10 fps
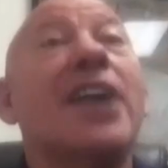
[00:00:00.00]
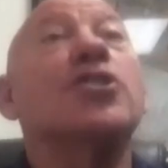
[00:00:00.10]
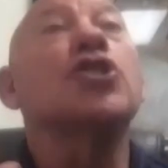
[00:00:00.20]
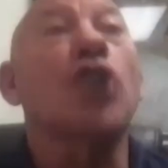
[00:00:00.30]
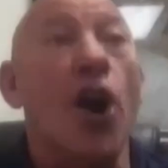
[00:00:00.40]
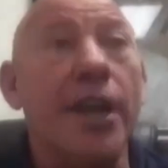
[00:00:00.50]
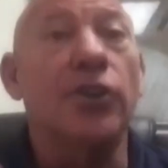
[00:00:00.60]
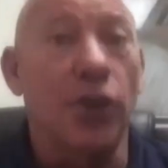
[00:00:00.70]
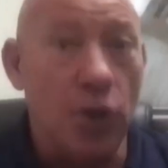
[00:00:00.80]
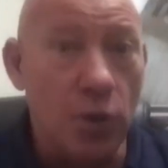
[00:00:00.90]
starting
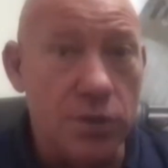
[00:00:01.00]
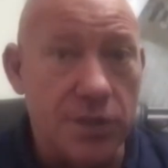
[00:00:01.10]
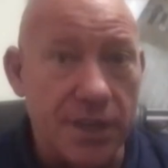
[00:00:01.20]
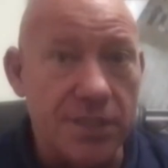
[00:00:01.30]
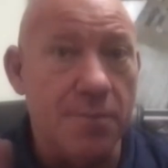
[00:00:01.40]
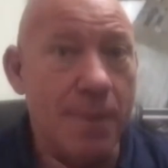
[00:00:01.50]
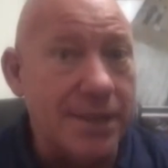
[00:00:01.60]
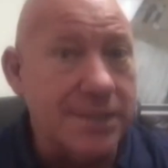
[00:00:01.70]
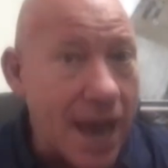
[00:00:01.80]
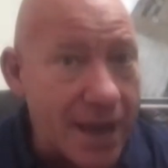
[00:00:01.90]
to use this. The
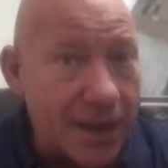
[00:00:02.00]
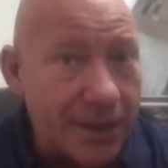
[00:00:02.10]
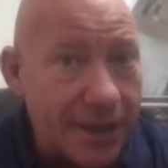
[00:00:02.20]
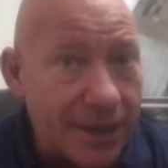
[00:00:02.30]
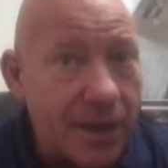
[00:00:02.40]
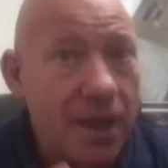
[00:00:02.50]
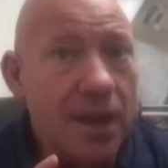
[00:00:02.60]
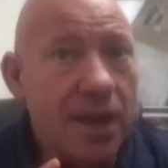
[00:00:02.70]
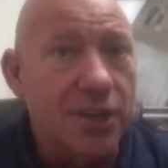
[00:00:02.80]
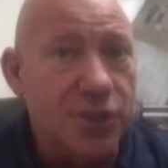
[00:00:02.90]
Mount Zion dig,
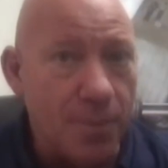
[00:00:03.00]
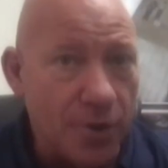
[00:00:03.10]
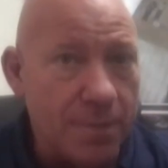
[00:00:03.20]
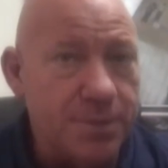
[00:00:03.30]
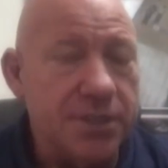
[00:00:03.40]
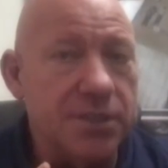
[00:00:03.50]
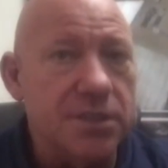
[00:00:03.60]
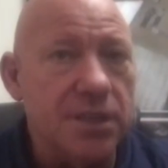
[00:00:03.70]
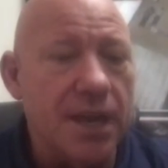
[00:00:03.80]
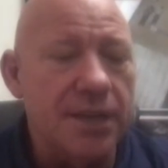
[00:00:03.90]
Shimon
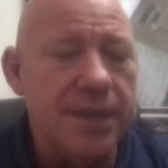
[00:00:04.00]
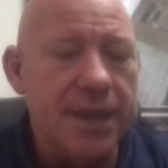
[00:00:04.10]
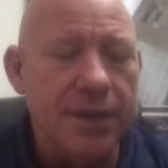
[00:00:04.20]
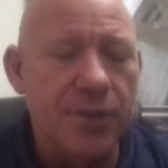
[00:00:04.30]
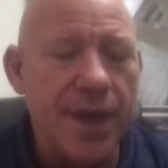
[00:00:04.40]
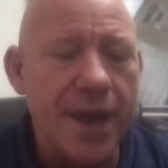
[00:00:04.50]
Gibson's dig, they